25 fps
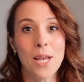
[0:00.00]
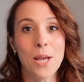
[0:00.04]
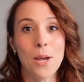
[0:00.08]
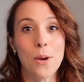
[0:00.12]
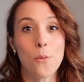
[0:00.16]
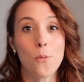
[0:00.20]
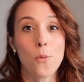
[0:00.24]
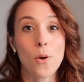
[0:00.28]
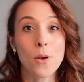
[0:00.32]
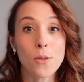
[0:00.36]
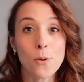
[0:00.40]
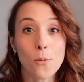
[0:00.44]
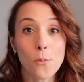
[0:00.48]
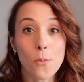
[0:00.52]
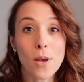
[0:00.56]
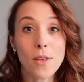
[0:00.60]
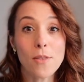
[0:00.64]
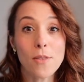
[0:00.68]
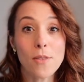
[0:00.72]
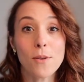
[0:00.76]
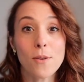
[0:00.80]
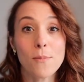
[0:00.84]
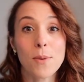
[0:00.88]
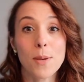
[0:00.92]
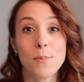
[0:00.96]
Where the
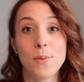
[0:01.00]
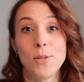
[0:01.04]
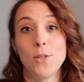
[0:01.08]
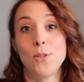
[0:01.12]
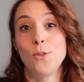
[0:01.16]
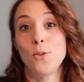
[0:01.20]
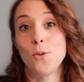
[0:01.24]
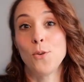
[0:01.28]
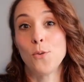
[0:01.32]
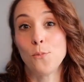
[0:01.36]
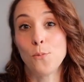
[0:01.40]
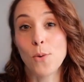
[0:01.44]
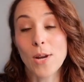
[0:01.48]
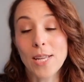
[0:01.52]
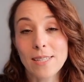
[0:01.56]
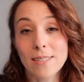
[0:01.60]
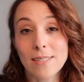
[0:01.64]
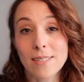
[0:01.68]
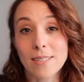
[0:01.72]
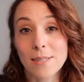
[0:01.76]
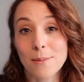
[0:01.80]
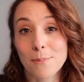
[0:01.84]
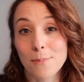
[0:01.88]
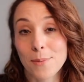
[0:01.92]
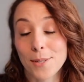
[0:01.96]
weather may be too
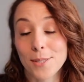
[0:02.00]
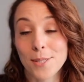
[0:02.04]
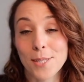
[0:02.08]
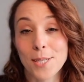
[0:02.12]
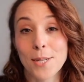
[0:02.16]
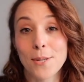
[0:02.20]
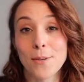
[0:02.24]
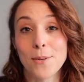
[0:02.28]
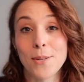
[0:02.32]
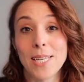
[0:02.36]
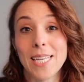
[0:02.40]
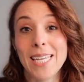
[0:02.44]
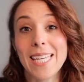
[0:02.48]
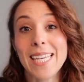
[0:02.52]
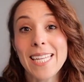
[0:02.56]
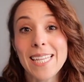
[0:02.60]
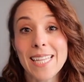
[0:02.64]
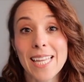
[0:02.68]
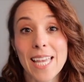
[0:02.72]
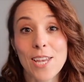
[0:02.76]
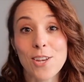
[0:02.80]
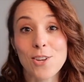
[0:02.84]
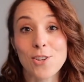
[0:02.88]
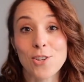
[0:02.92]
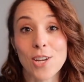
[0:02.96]
wet, particularly
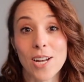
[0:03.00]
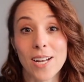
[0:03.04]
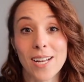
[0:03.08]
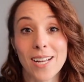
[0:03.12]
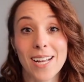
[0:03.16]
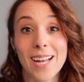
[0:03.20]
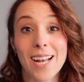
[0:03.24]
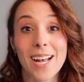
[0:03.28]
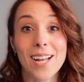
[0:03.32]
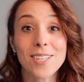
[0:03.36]
in Asia,